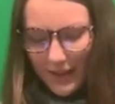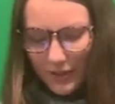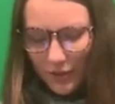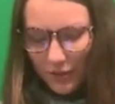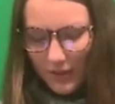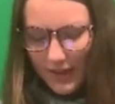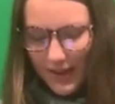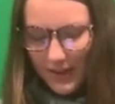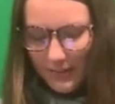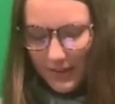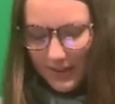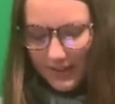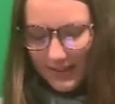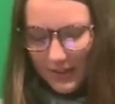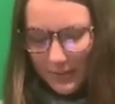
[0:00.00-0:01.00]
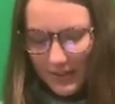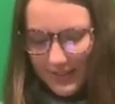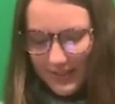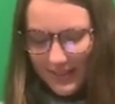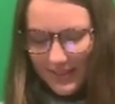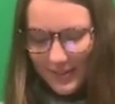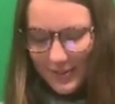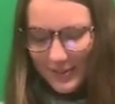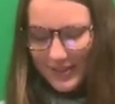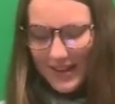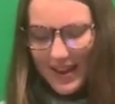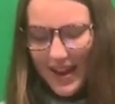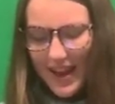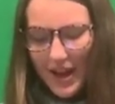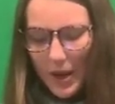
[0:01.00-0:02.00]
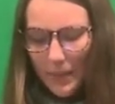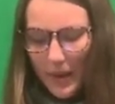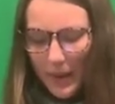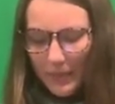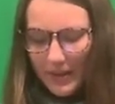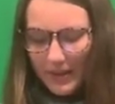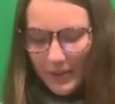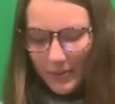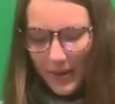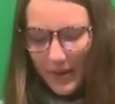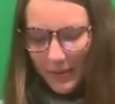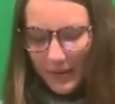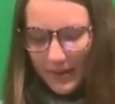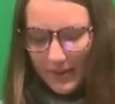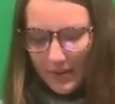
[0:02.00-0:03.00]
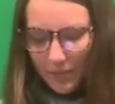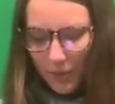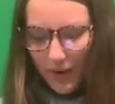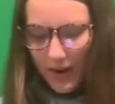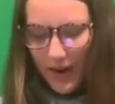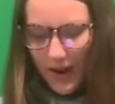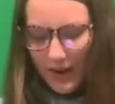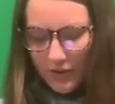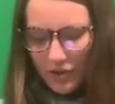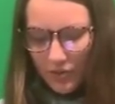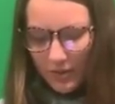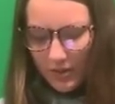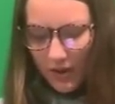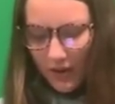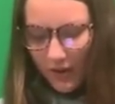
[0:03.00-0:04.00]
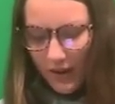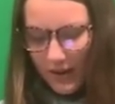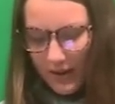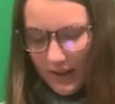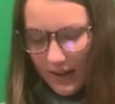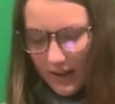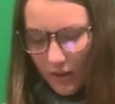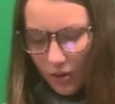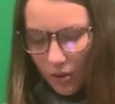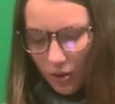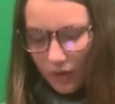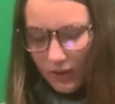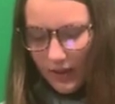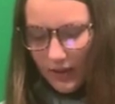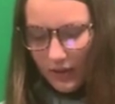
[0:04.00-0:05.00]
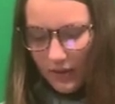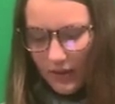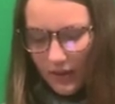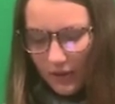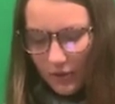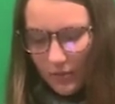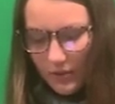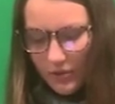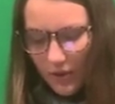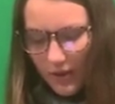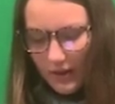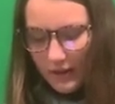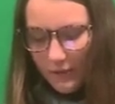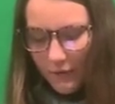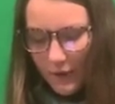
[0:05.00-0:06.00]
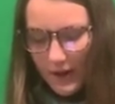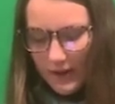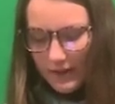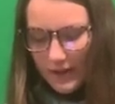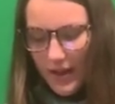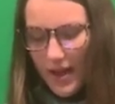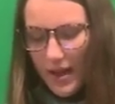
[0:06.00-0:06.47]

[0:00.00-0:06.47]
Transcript: told CBC News, a baby is wet when it's born, and she was already getting cold and her ears were starting to freeze.